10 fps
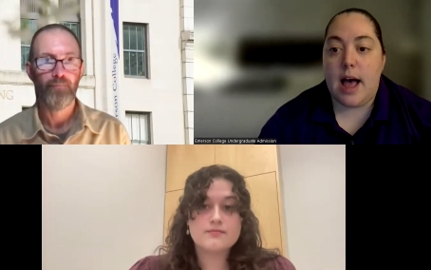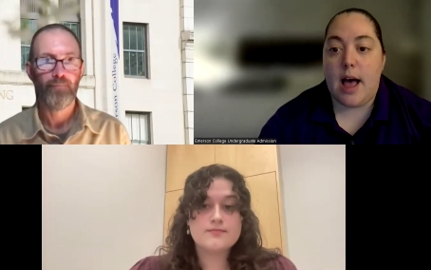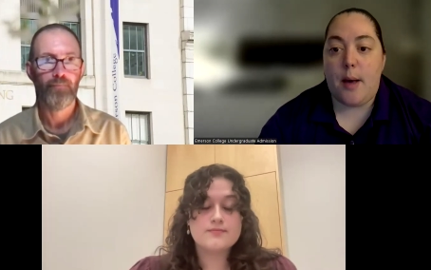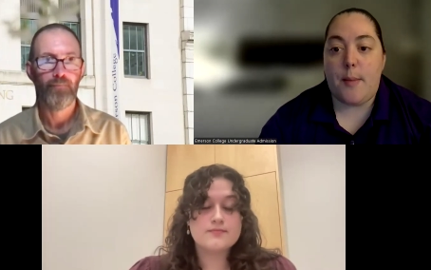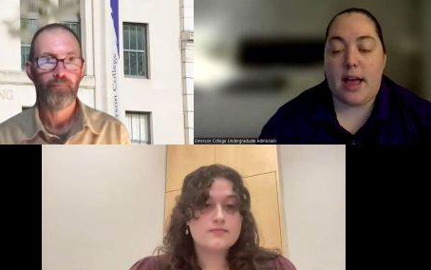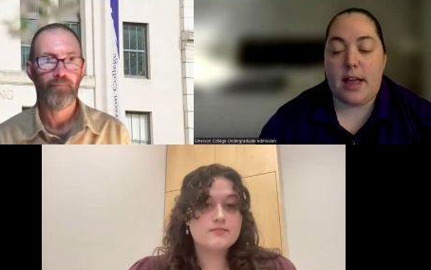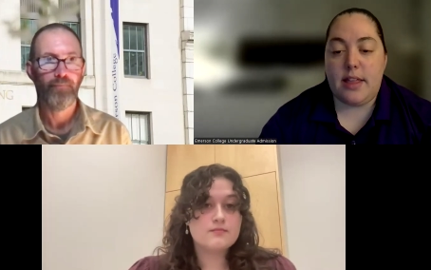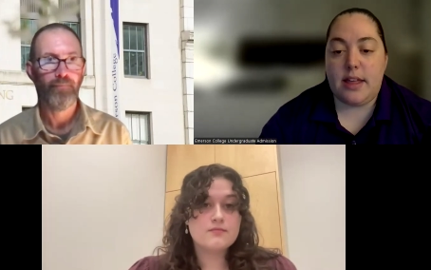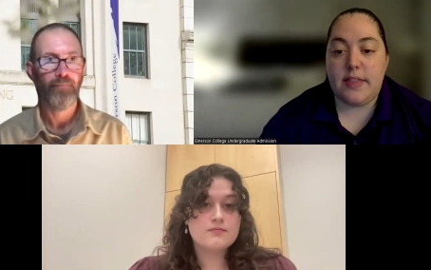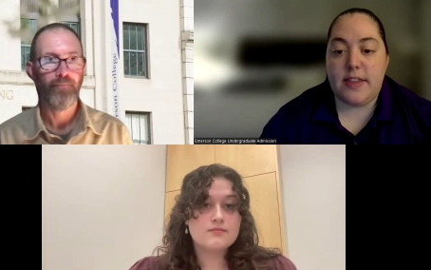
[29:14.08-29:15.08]
Speaker 1: Um,
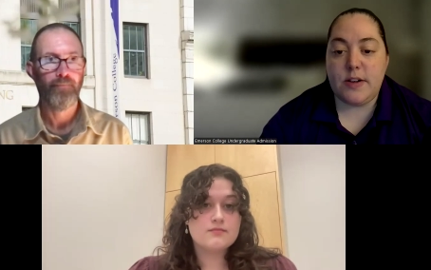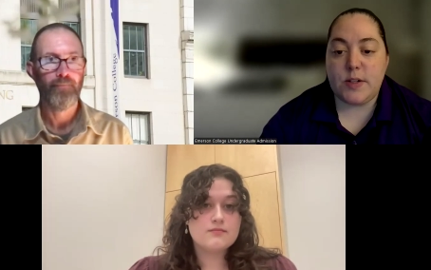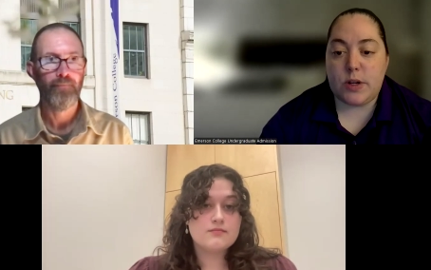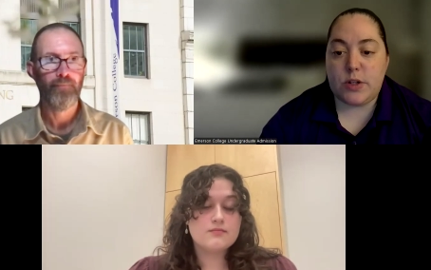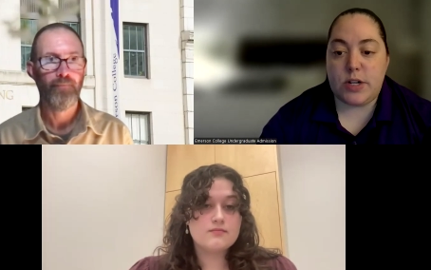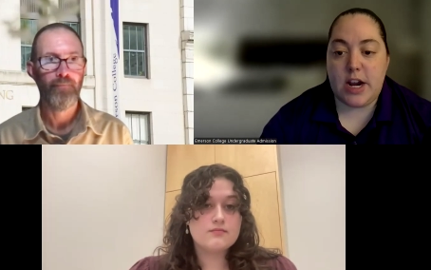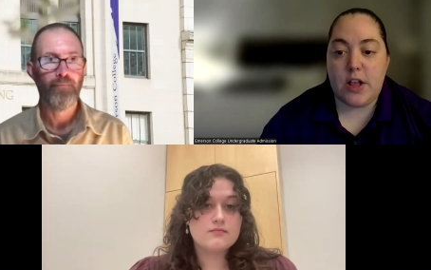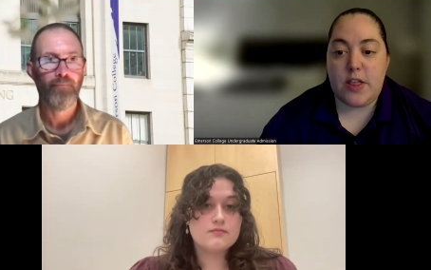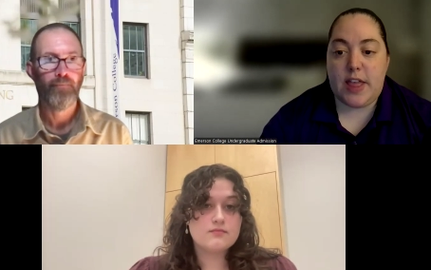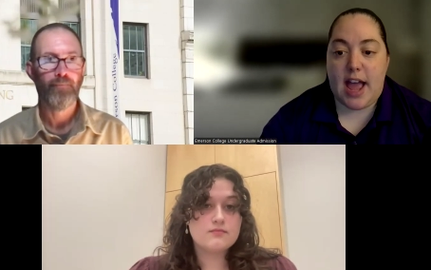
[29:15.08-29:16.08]
There's a question
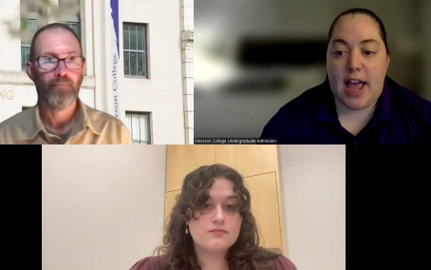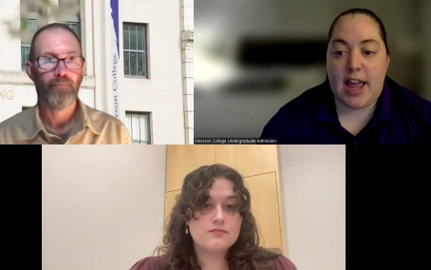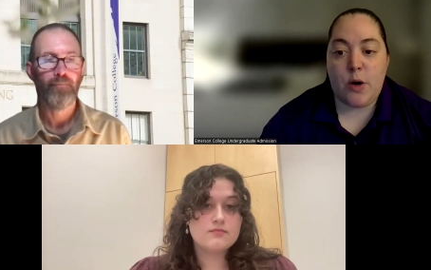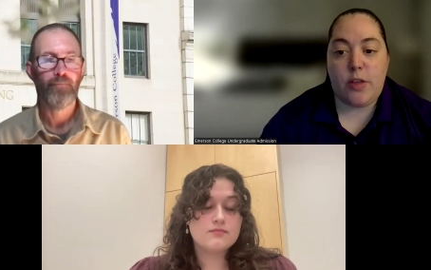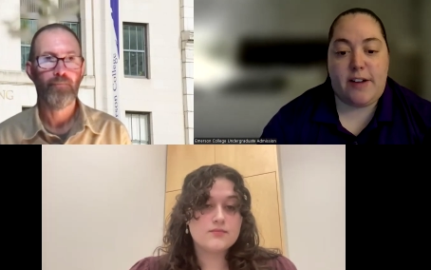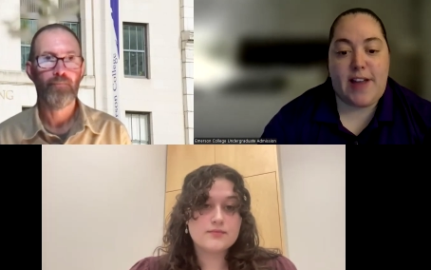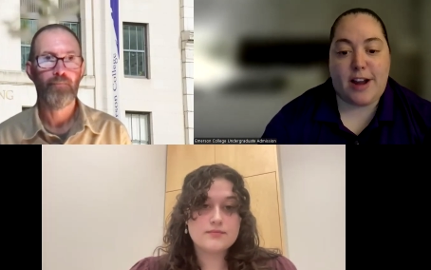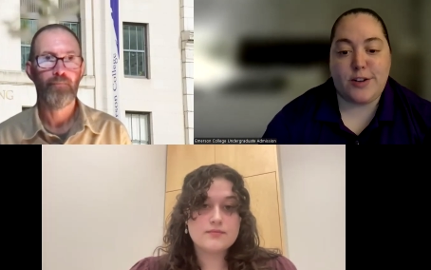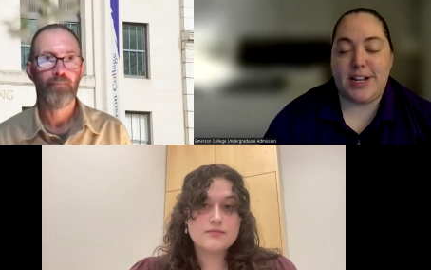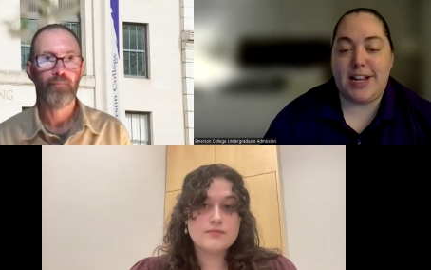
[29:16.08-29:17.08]
here that I don't know that
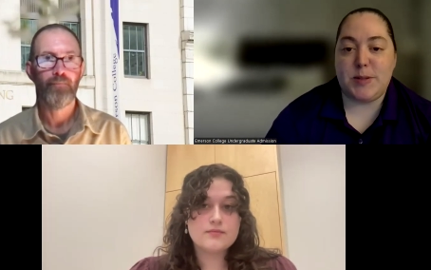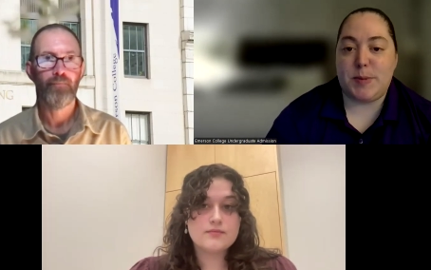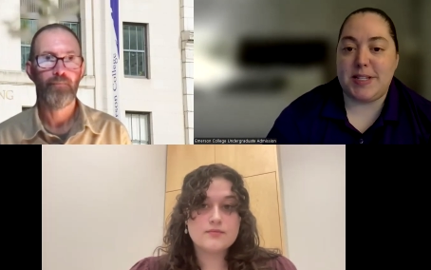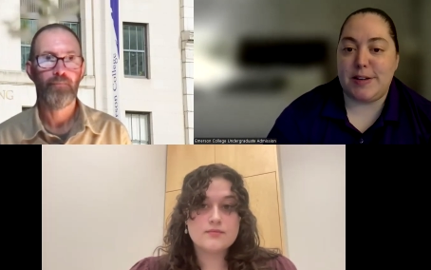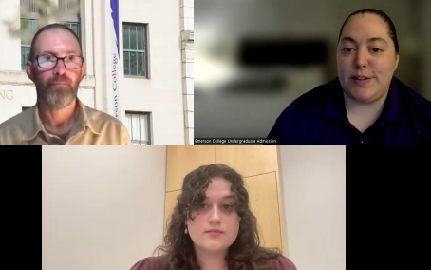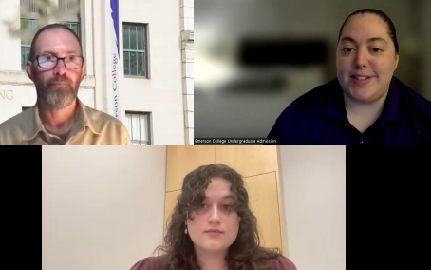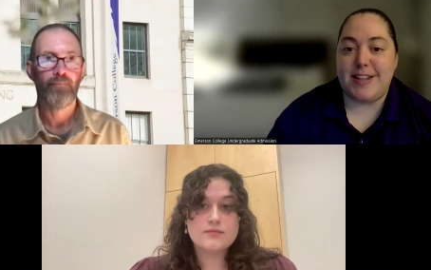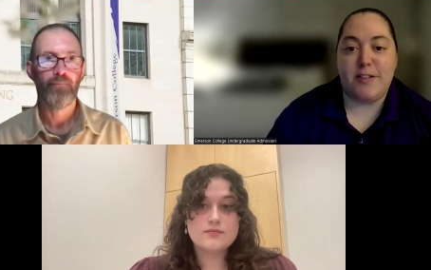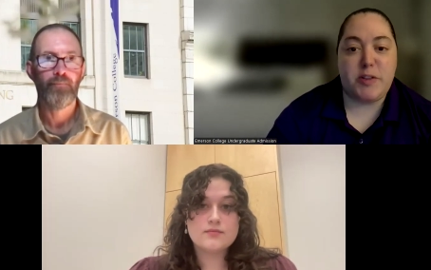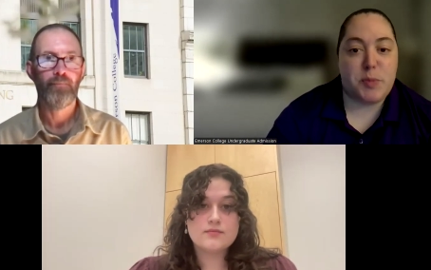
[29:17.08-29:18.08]
I've actually explicitly
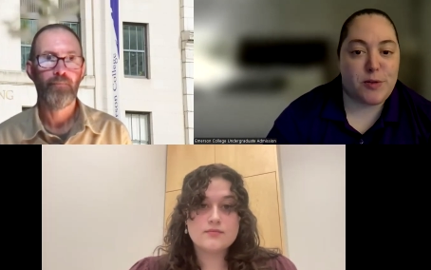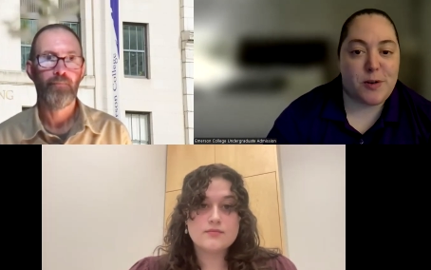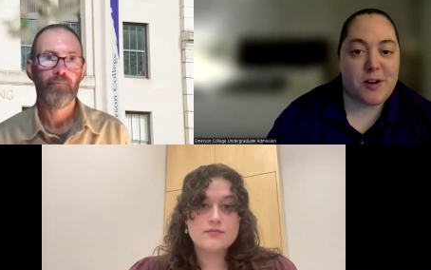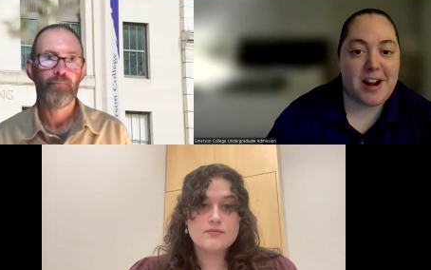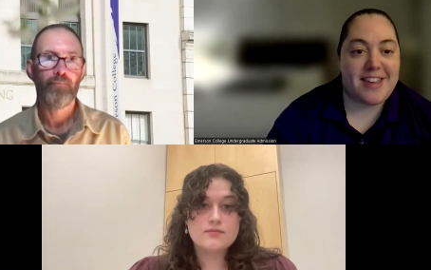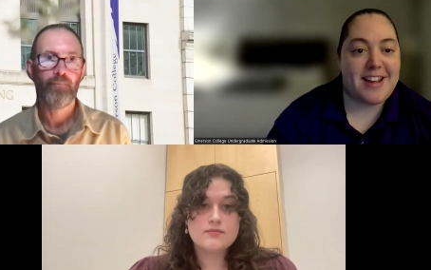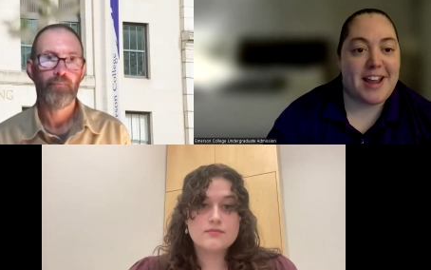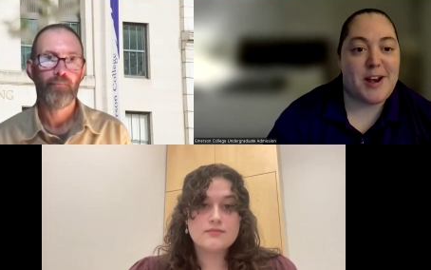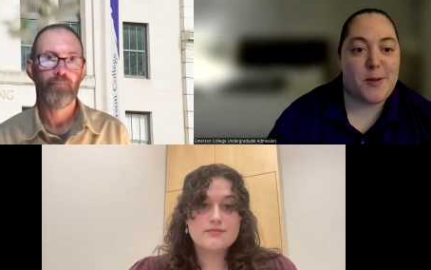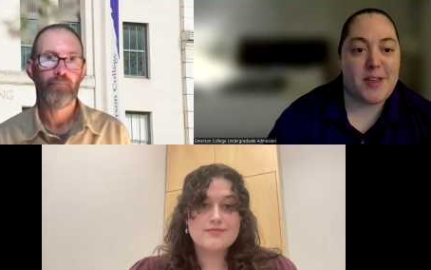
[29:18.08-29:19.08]
received before. I
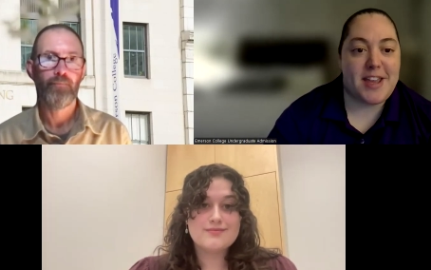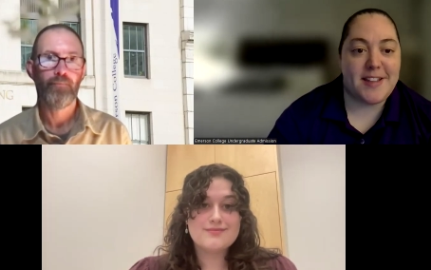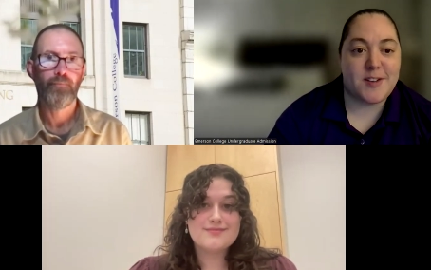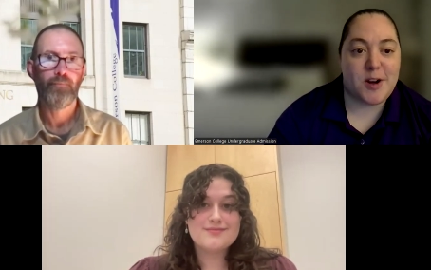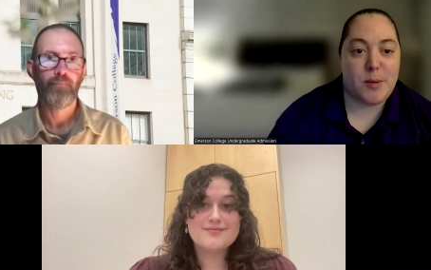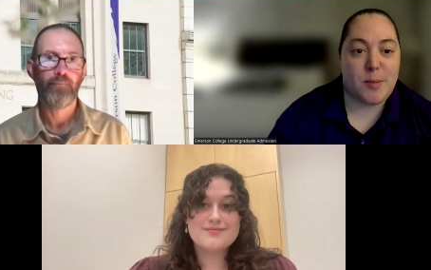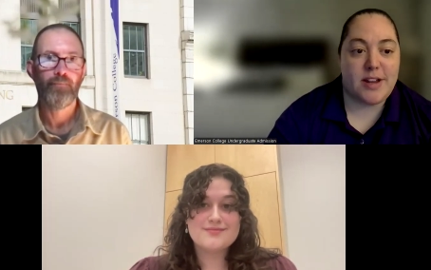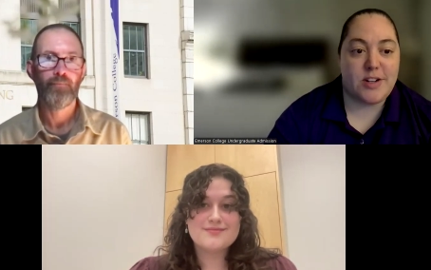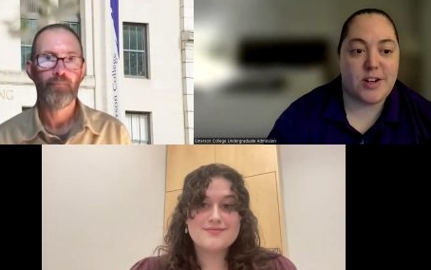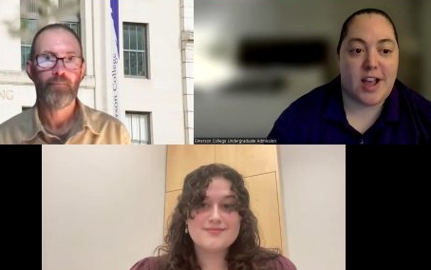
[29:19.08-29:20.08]
think I know the answer,
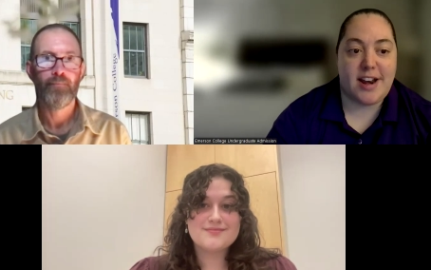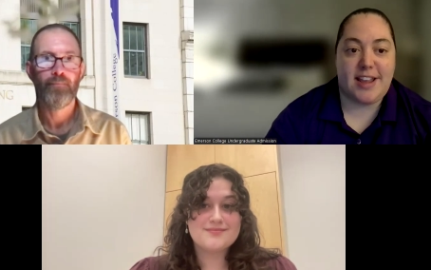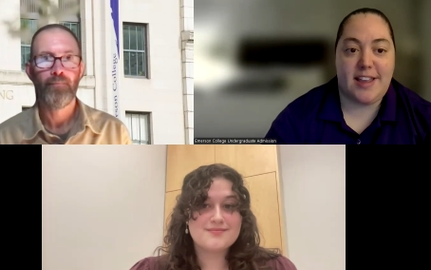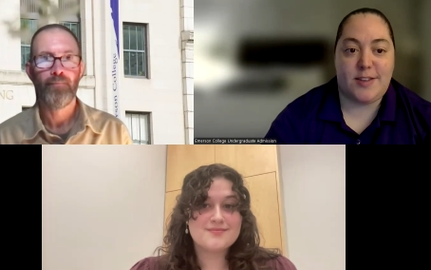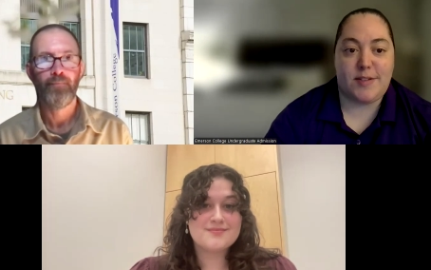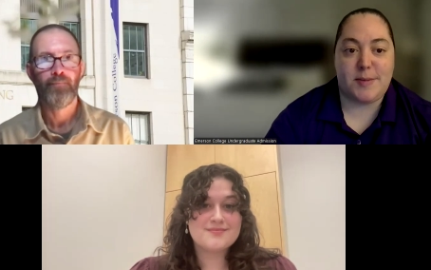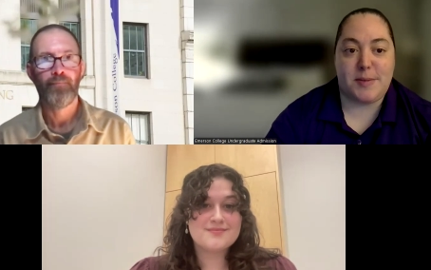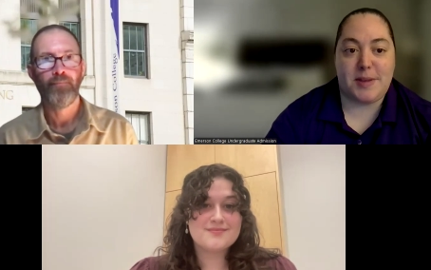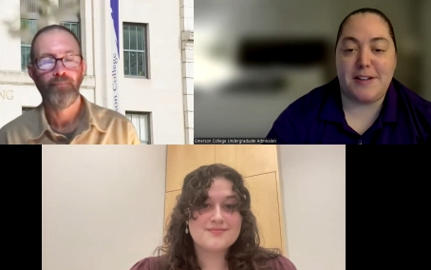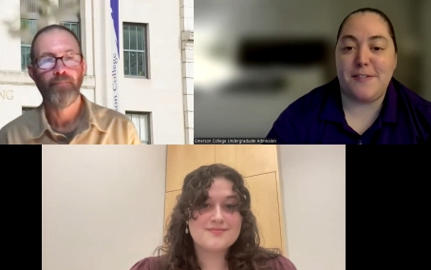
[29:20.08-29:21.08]
but John, in case you have
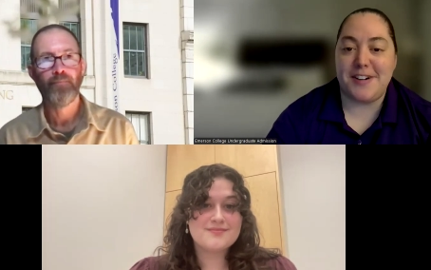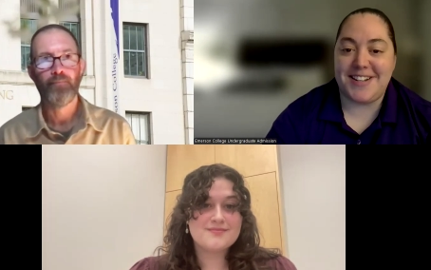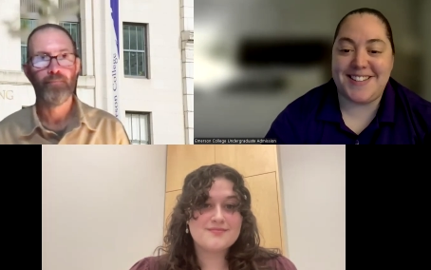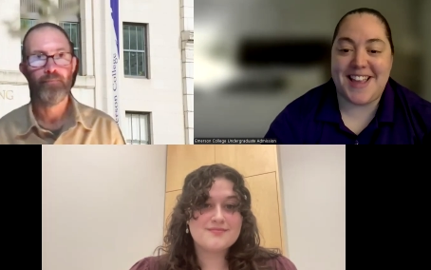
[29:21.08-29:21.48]
something different to